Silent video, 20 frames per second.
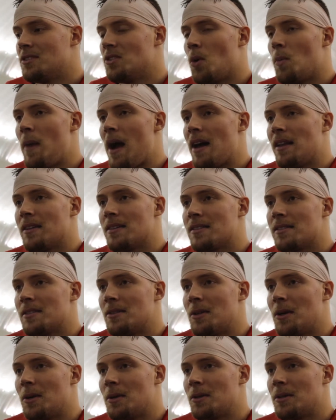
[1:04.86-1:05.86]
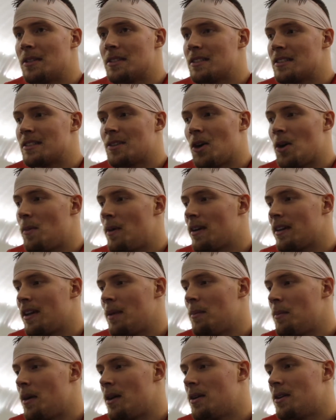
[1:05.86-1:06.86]
there's no malice. You know, it's just all about
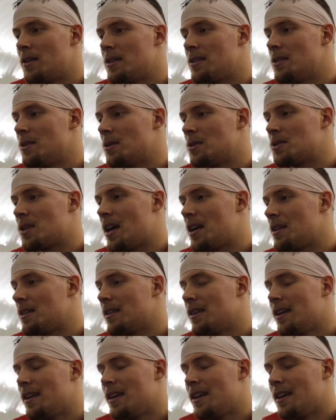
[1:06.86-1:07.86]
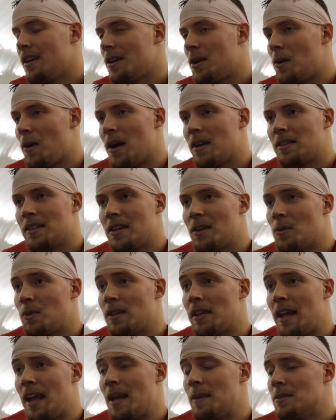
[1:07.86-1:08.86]
getting better and you know trying to go out there and
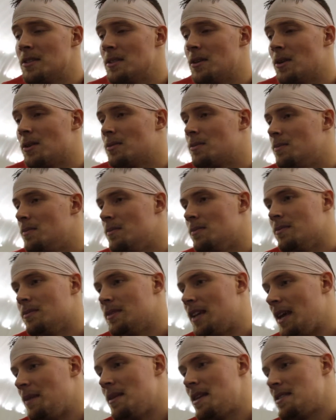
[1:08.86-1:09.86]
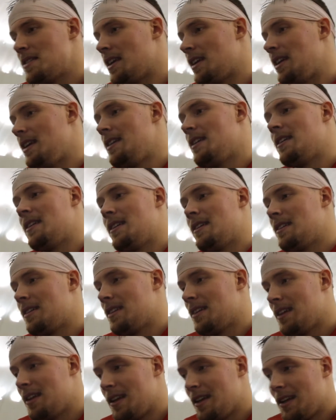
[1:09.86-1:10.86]
win games. You know, game days get heated and.
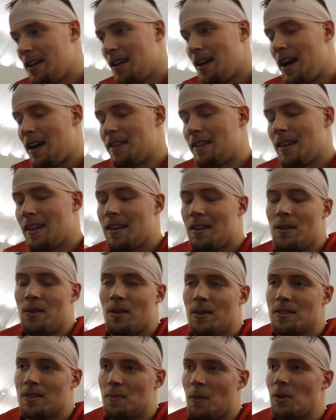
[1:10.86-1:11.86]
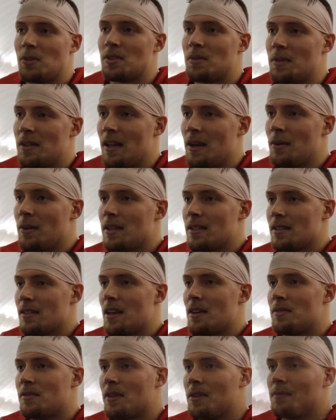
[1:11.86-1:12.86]
I think you know it's supposed to be that way. It's a
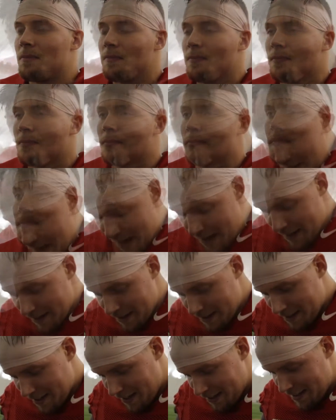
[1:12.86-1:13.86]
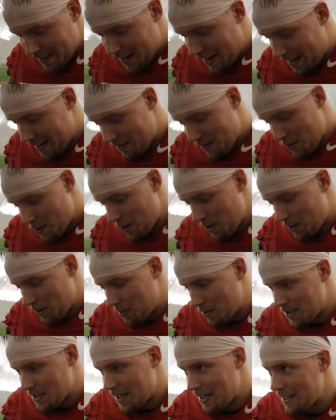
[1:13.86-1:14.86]
lot of fun. I did not. I did not even know they were
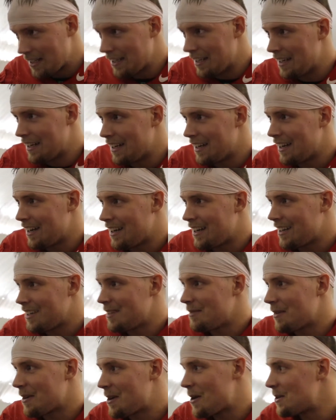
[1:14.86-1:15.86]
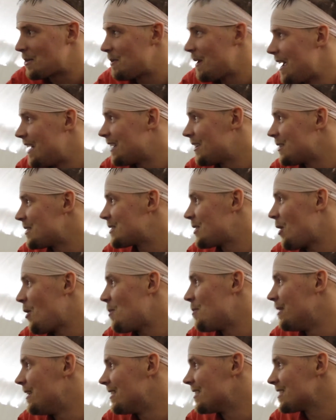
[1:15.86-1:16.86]
presenting it. Uh, but Coach Panagos
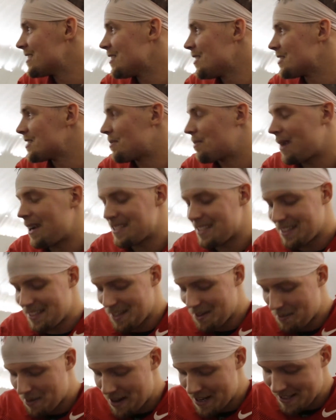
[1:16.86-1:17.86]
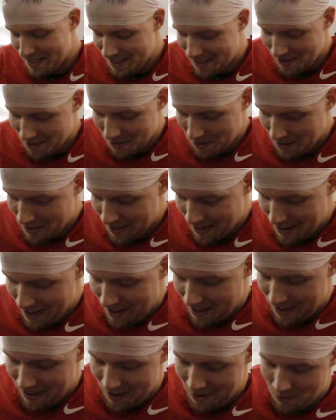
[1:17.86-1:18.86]
told me there was a little surprise at the end of practice. So
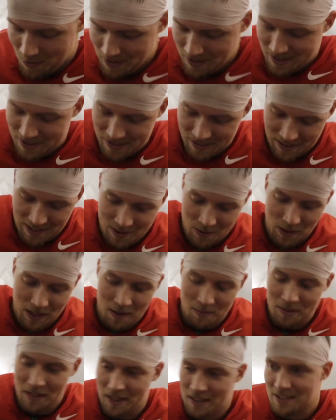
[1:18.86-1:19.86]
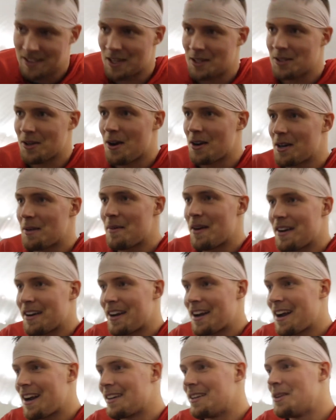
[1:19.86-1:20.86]
uh, once he went up there and started talking about it,
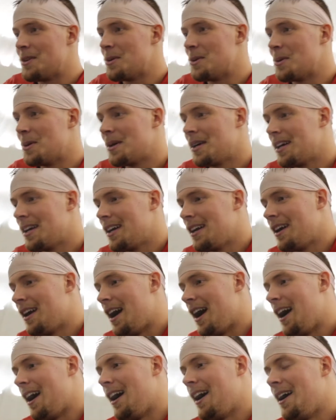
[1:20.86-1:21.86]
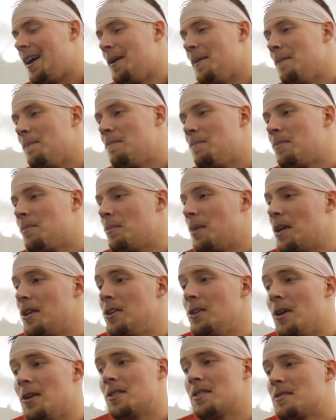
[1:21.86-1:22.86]
I kind of knew. Um, but
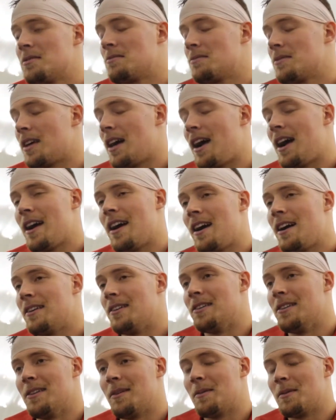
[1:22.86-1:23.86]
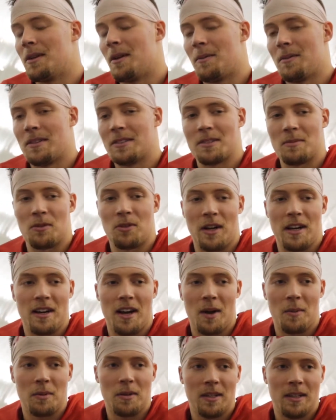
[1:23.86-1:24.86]
you know, it's, it's, a high honor. You know, I mean, I'm in some great
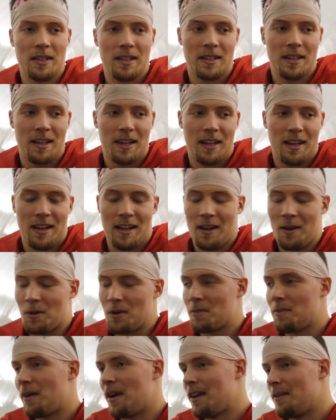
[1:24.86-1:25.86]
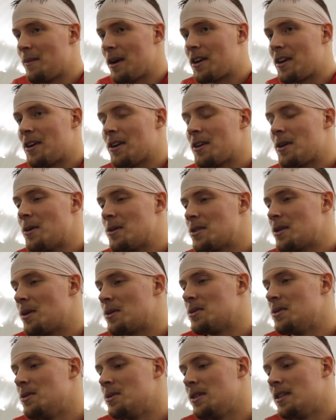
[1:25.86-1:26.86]
company uh, with my my current coach,
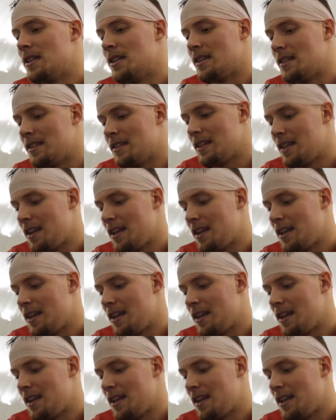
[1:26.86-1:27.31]
Coach Noonan, and